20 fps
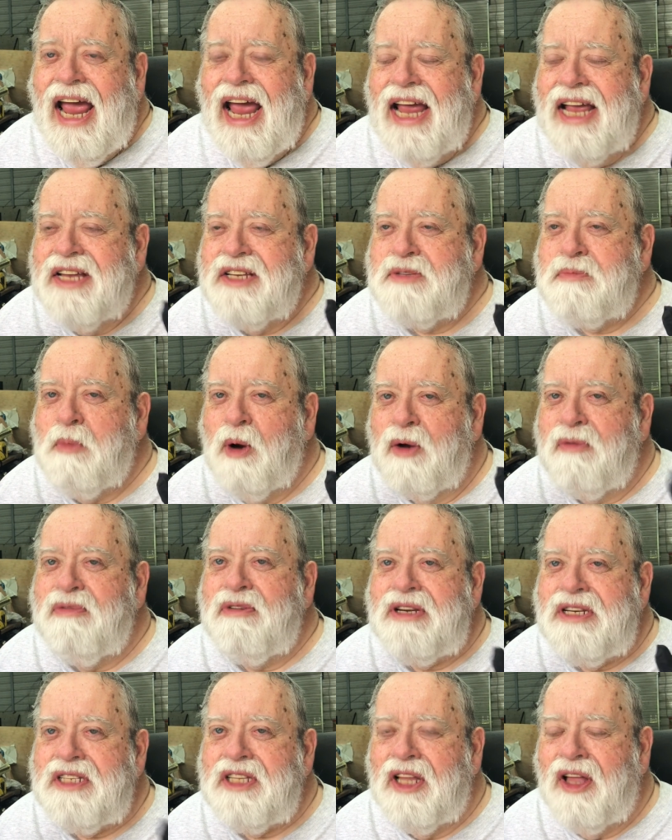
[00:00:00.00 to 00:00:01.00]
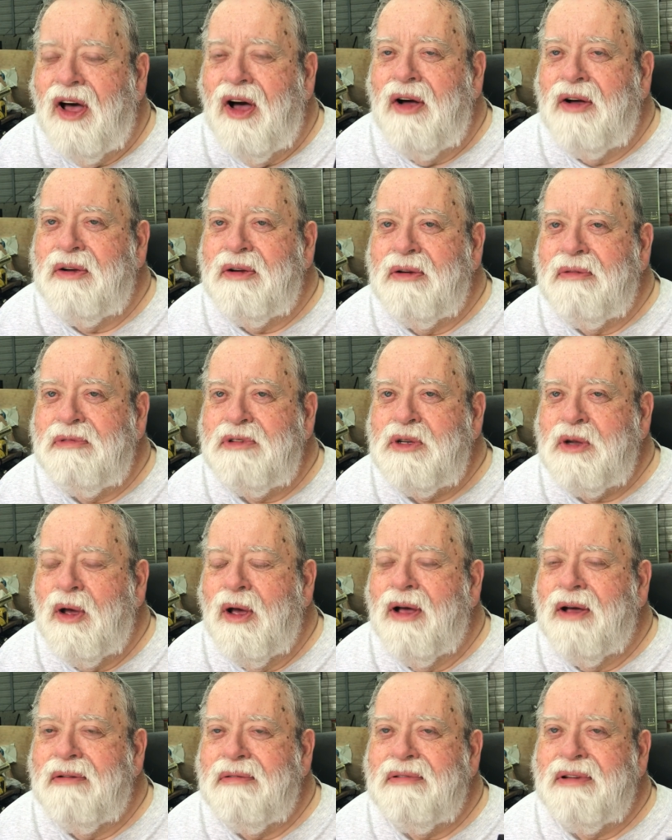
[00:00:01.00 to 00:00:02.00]
as Murphy's Law of
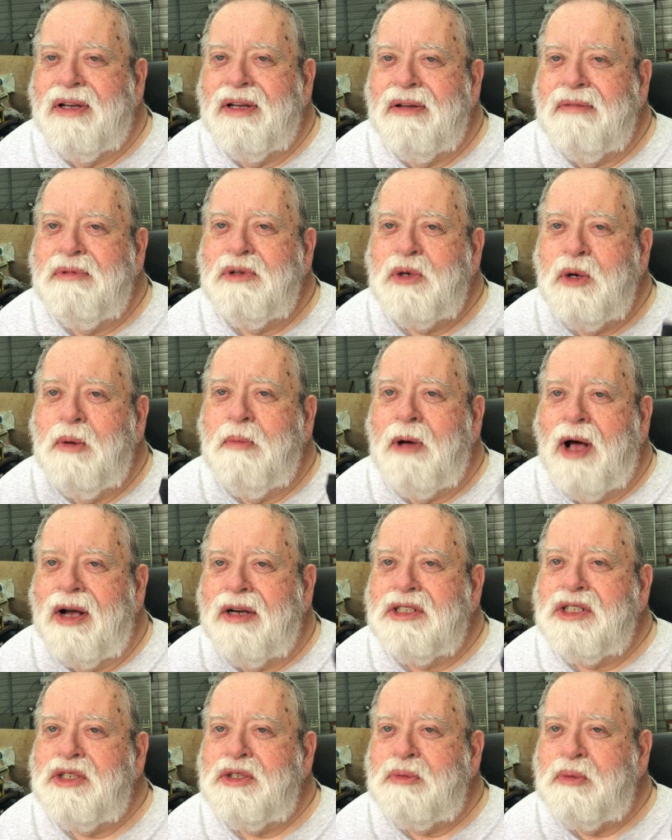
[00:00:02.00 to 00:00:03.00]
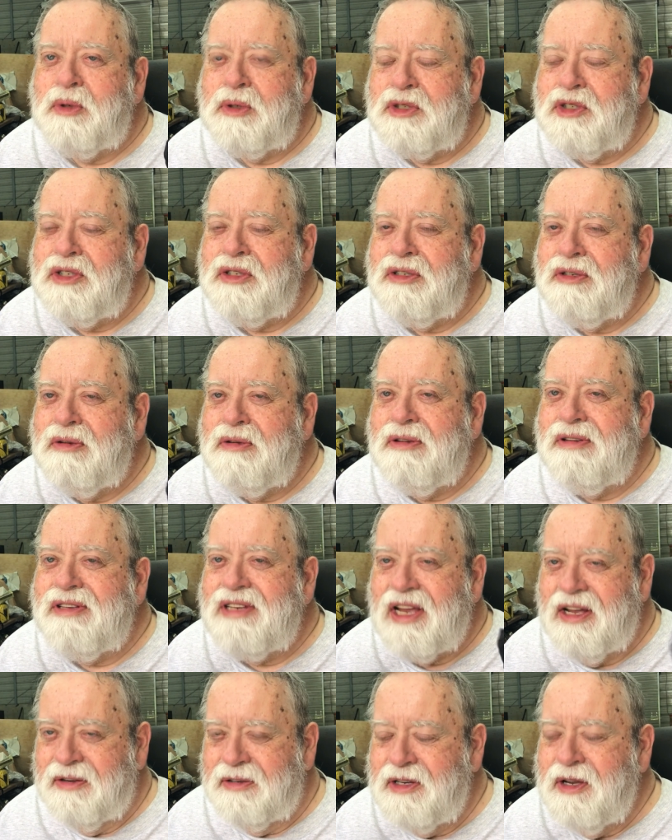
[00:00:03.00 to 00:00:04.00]
toolboxes will
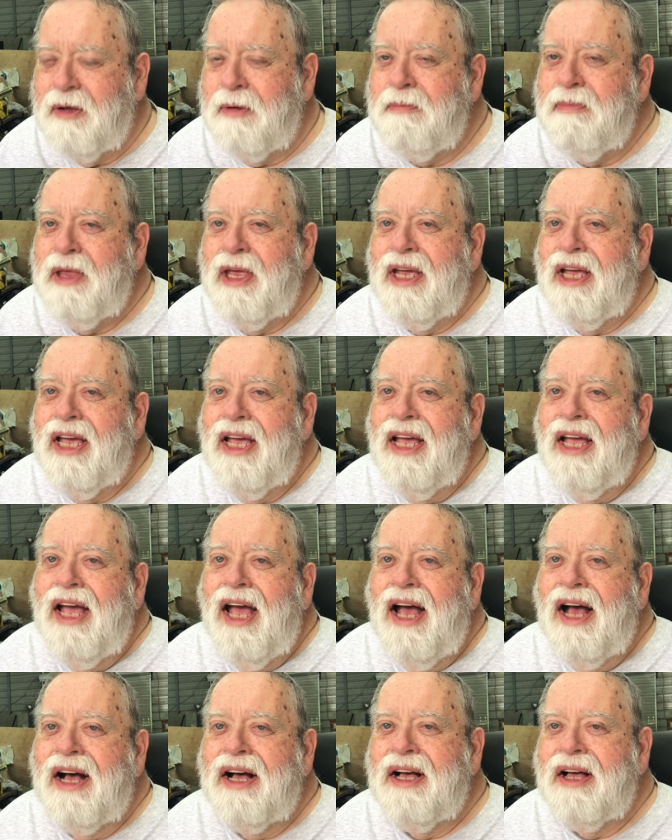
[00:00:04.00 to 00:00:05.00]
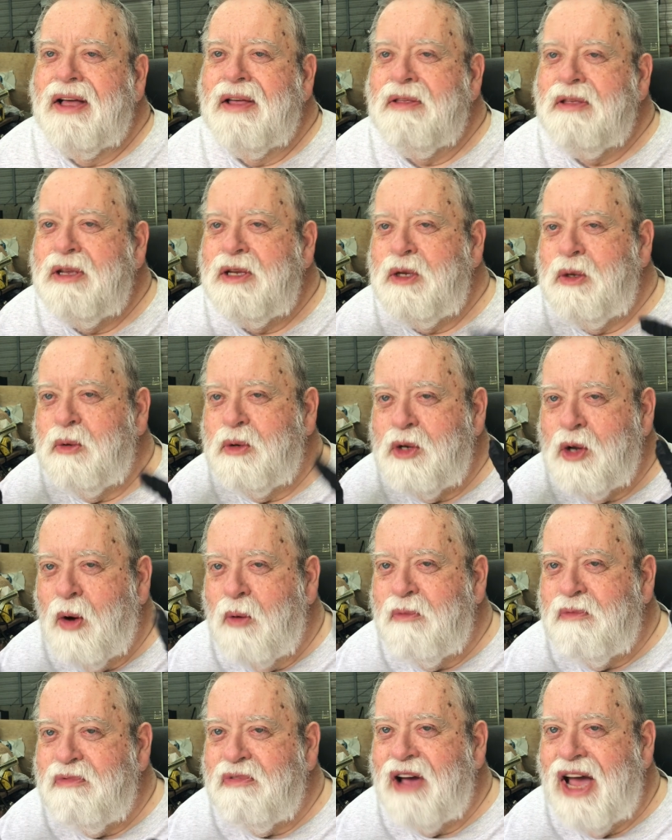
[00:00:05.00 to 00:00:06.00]
tell you, you
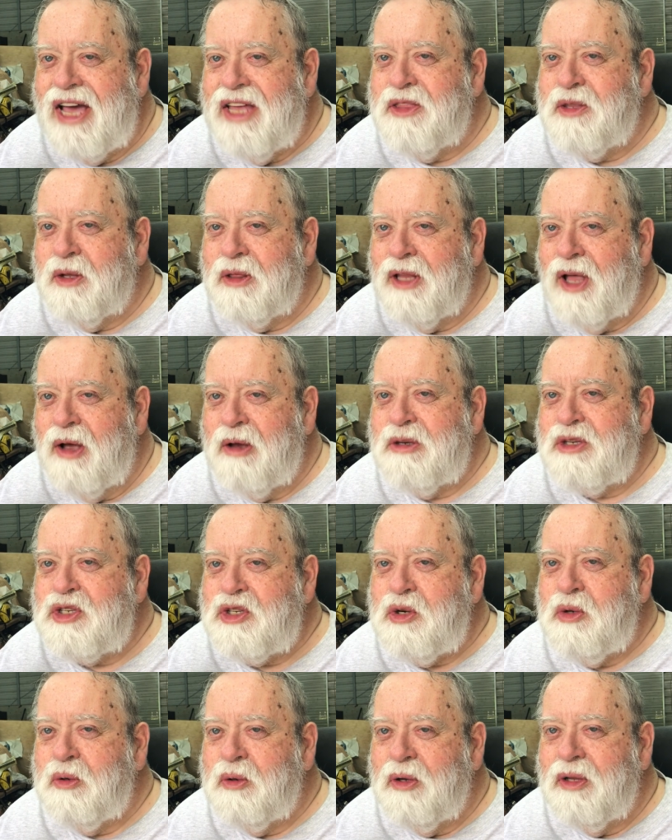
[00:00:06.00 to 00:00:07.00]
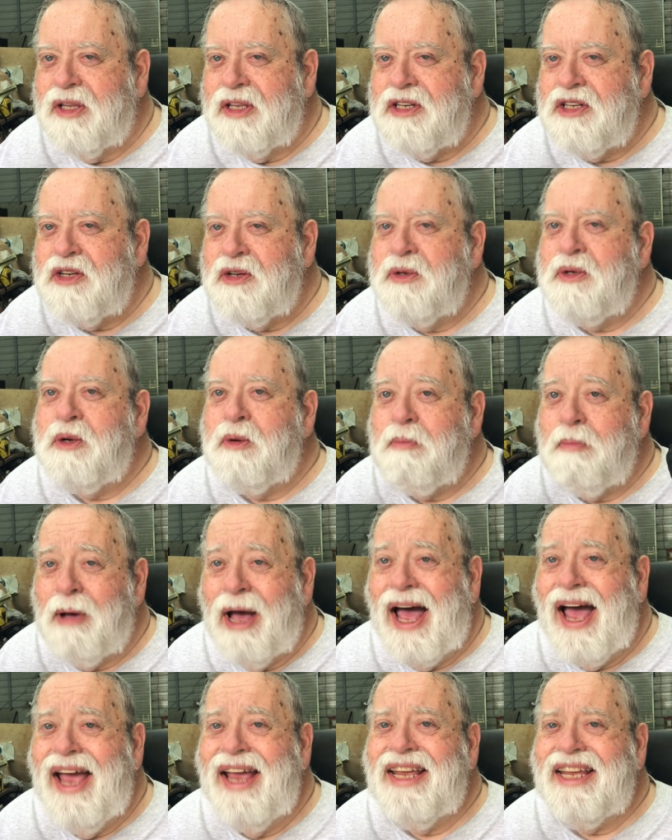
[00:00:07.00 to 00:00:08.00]
don't find the lost tool until you
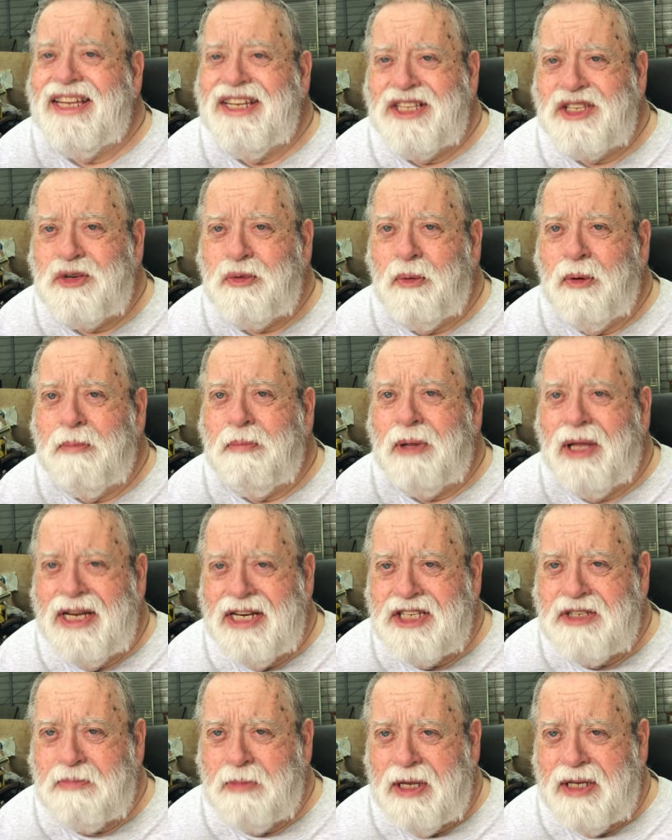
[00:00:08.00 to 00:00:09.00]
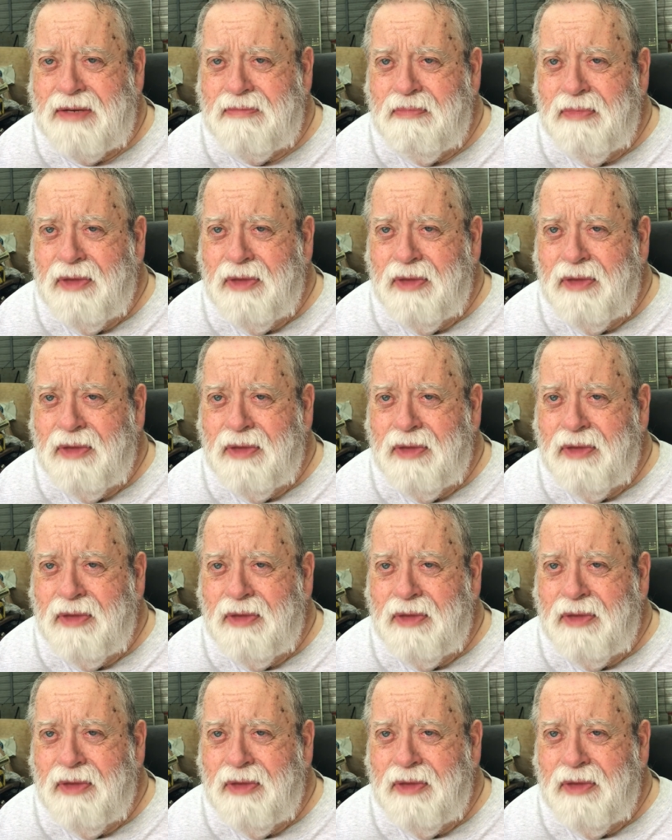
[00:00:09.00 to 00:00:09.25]
buy its replacement.